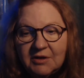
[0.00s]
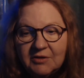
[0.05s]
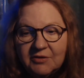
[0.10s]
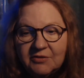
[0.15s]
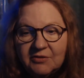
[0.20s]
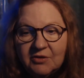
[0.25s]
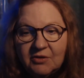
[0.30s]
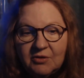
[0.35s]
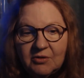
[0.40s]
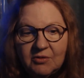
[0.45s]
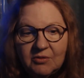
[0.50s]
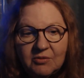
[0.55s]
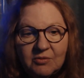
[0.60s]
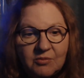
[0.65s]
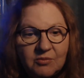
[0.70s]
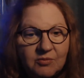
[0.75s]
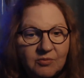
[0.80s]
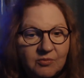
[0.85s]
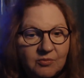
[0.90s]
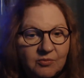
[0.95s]

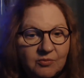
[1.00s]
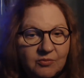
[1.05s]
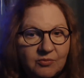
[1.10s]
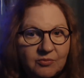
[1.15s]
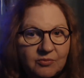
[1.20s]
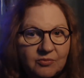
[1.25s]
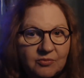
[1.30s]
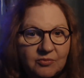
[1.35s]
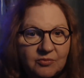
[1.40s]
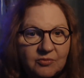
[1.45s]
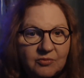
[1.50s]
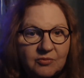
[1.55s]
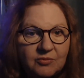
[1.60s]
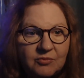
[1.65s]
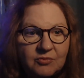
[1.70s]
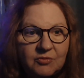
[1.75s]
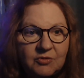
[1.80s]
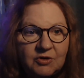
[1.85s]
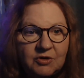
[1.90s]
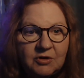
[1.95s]
So,
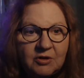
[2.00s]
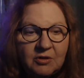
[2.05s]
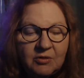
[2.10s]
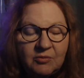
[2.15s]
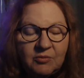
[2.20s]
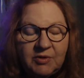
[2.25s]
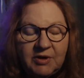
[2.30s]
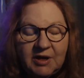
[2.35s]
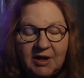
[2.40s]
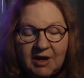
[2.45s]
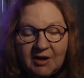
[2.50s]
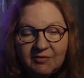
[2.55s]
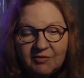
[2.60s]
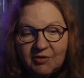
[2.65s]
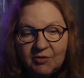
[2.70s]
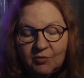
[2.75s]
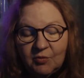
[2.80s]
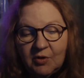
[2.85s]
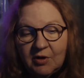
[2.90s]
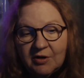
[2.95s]
we have
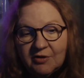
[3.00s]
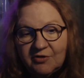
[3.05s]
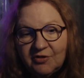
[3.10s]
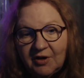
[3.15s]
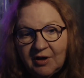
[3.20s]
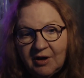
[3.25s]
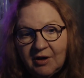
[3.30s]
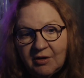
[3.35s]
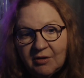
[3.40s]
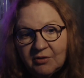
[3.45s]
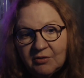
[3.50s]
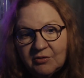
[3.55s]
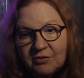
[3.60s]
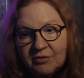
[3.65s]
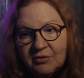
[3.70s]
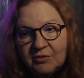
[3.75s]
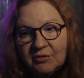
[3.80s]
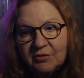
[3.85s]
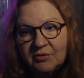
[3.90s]
to watch out